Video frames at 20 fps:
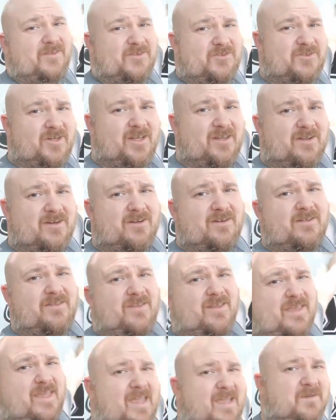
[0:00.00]
of the trailer.
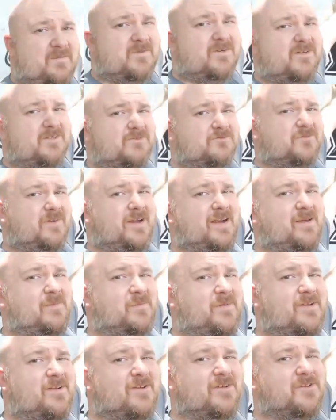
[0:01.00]
The camera is right
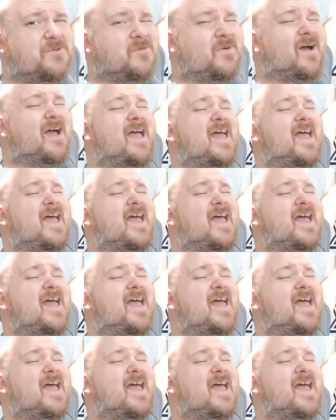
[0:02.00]
up here. You will